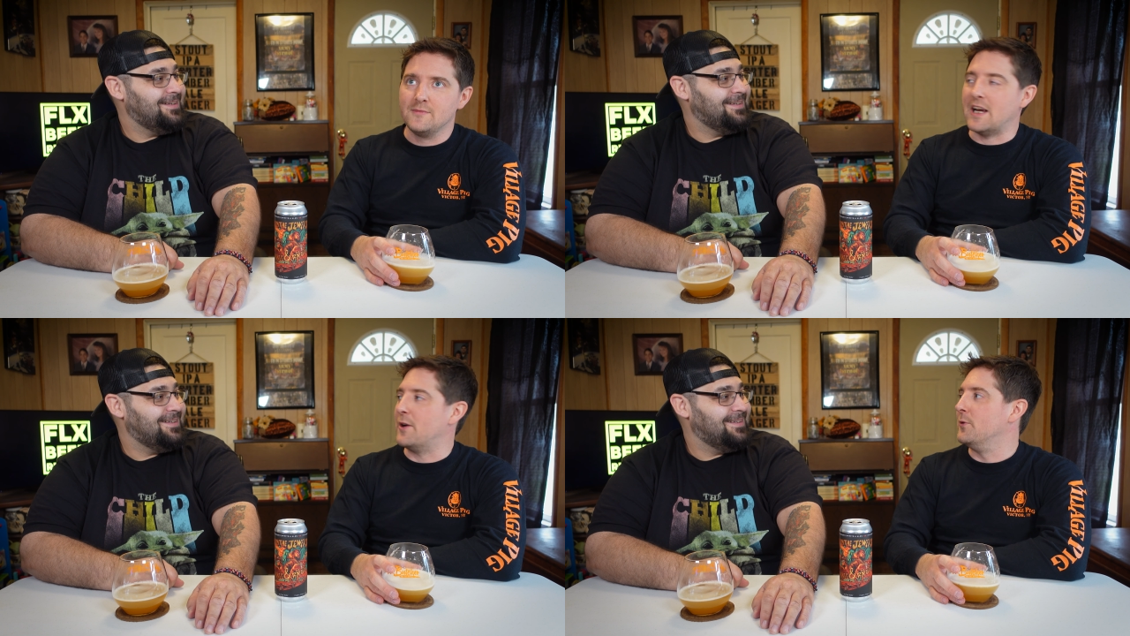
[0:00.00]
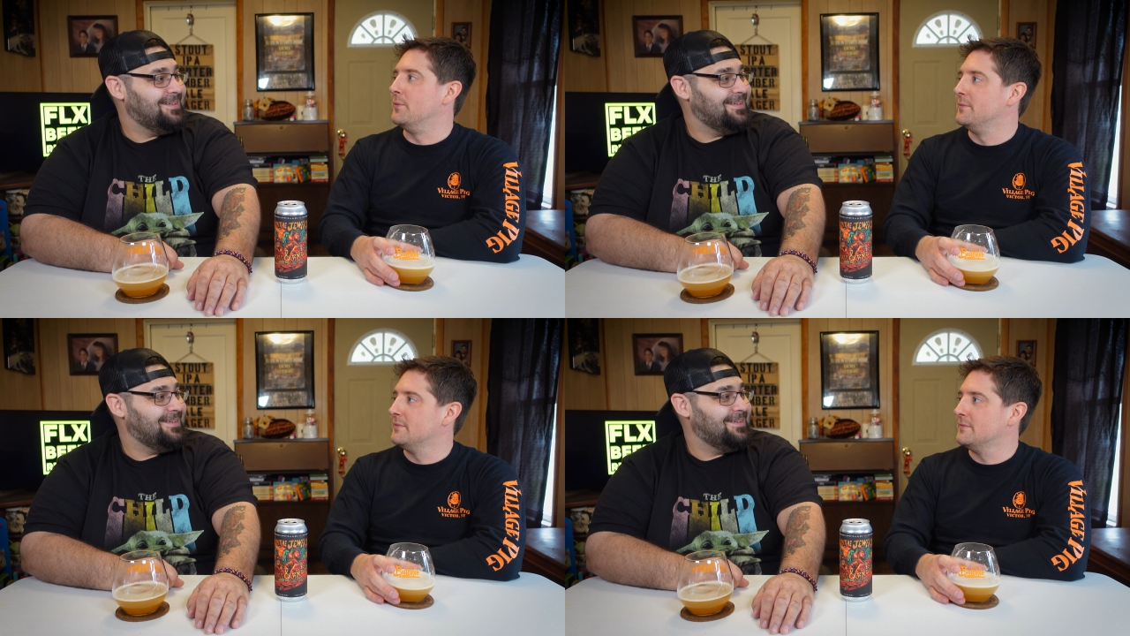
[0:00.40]
Speaker 1: Yahoo.
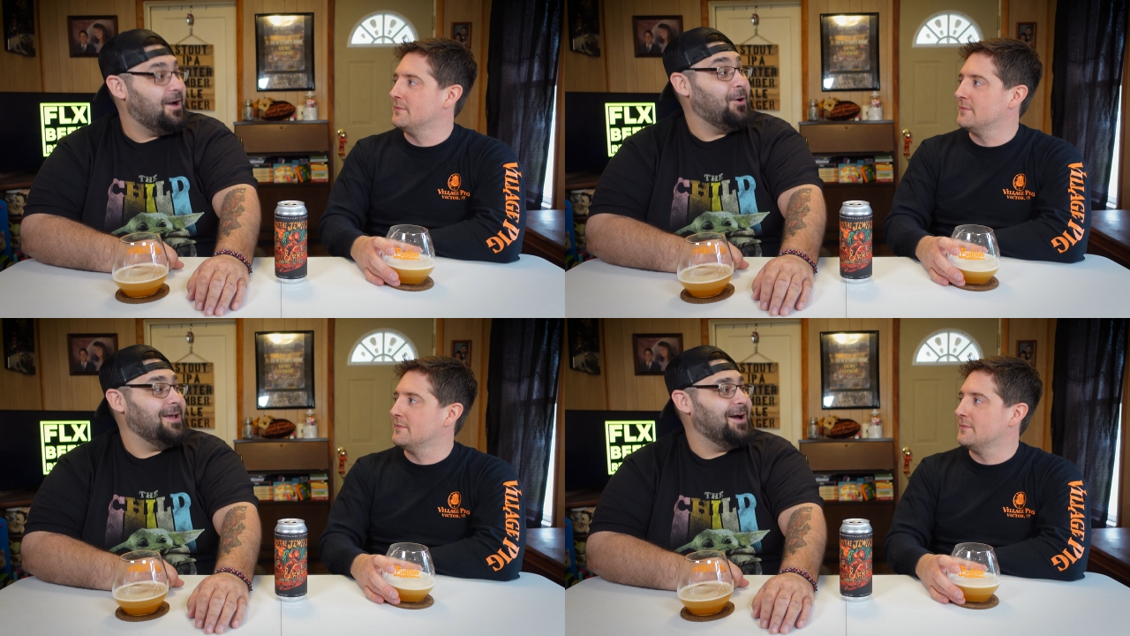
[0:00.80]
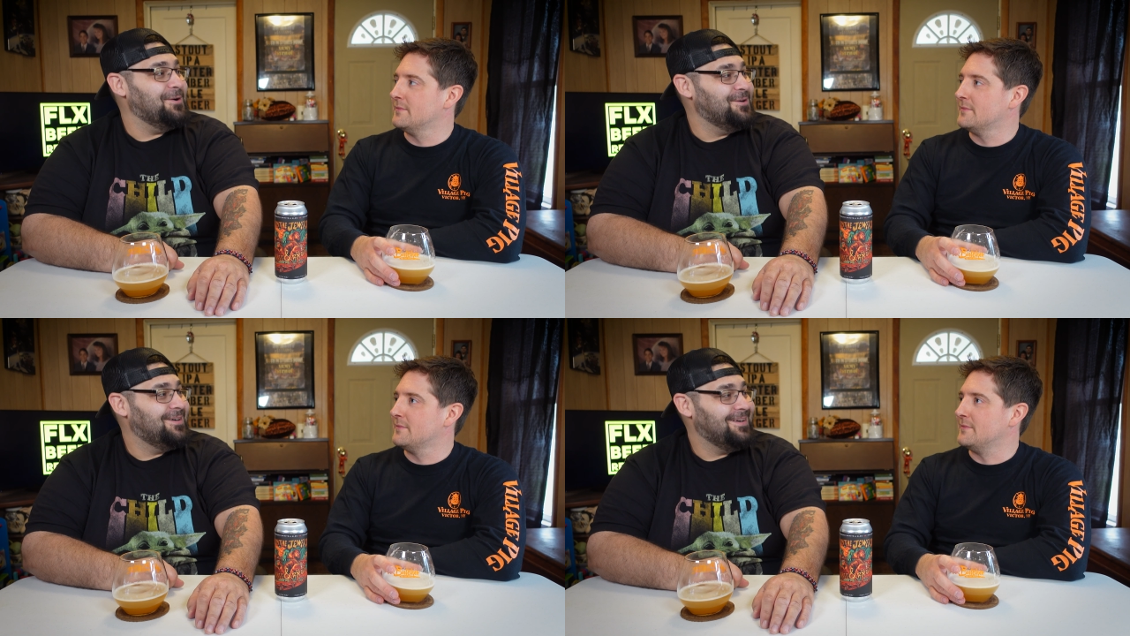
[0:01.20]
Oh,
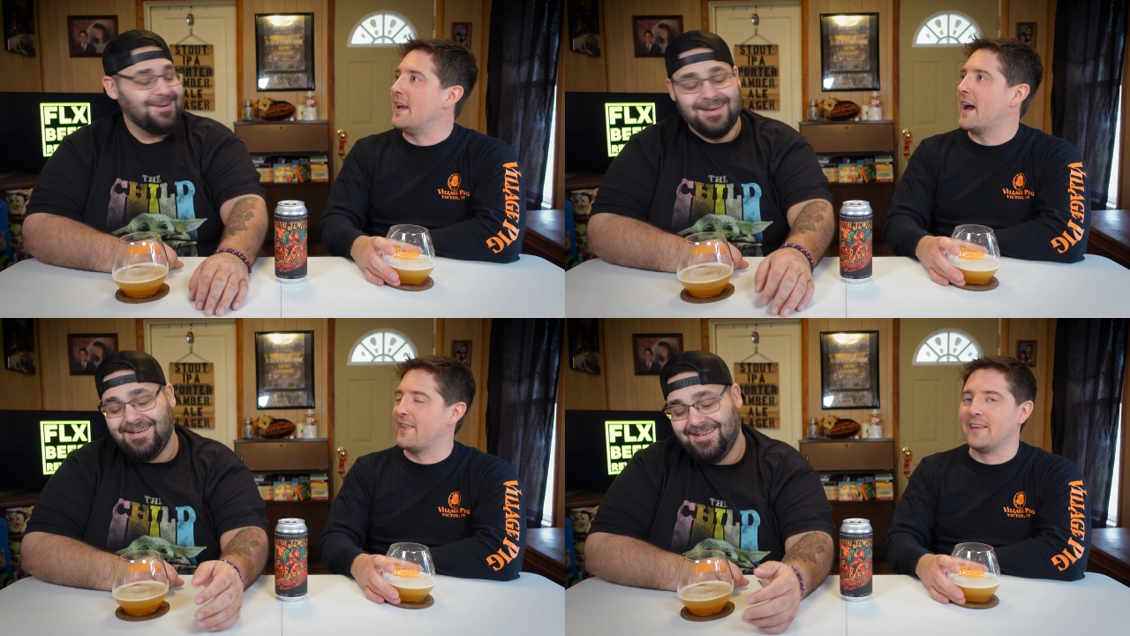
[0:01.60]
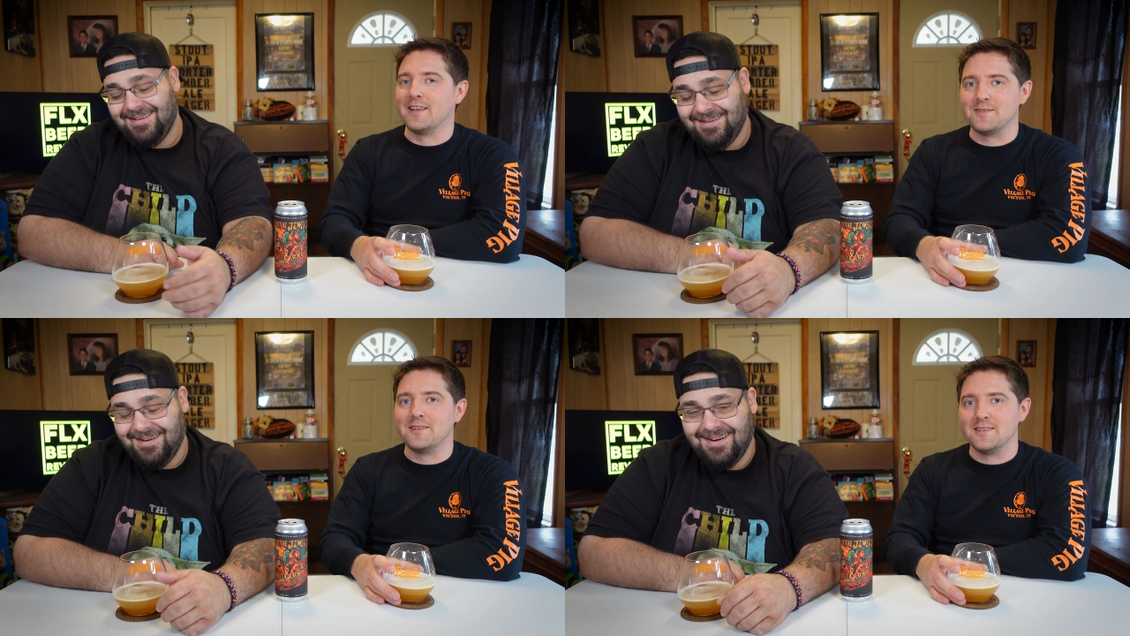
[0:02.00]
Yahoo? Okay. Yeah, I think
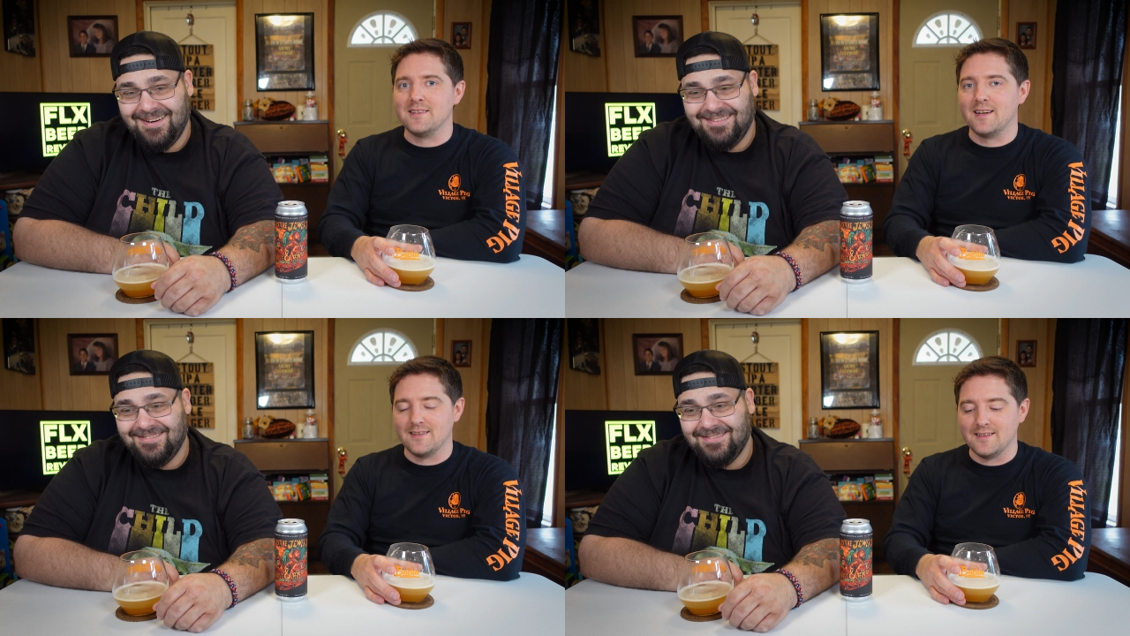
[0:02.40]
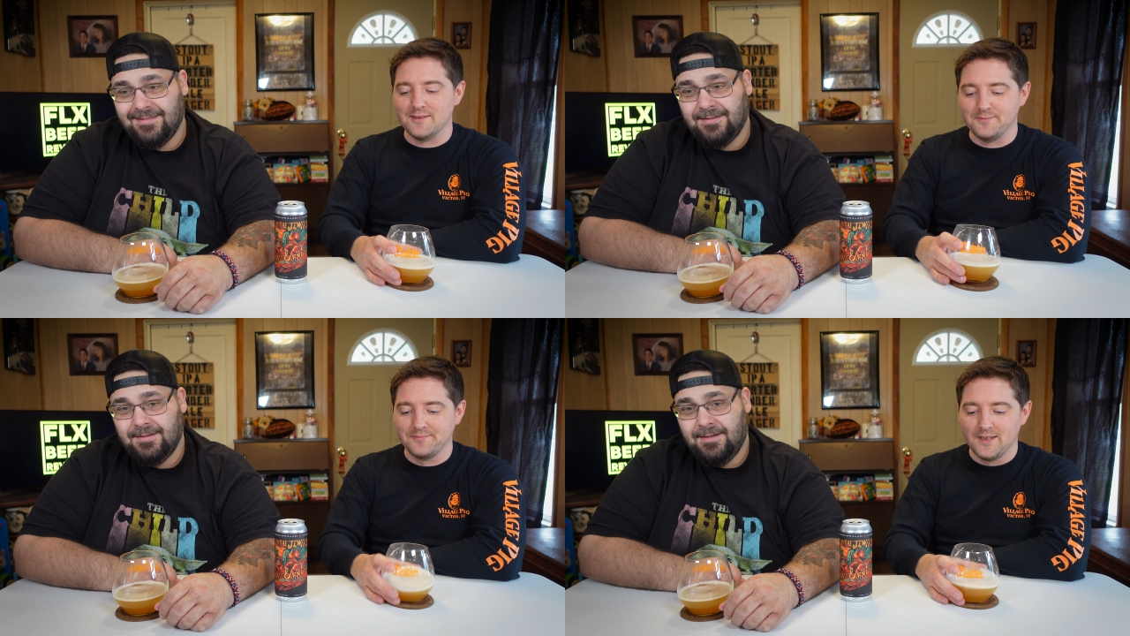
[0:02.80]
that's what it is. Yeah,
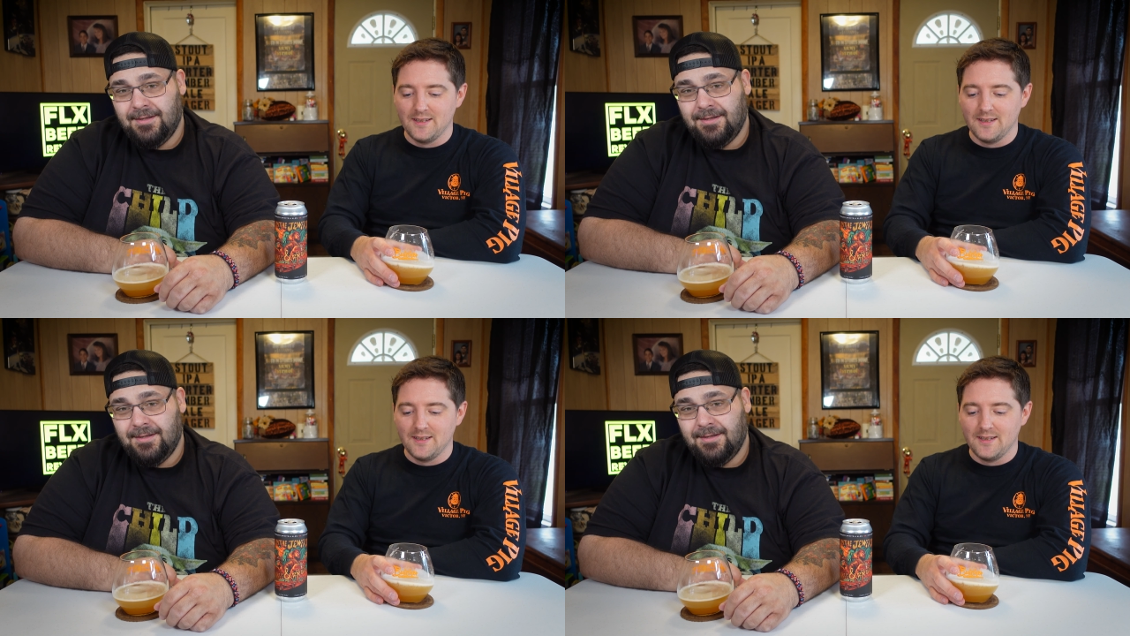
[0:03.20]
Yahoo.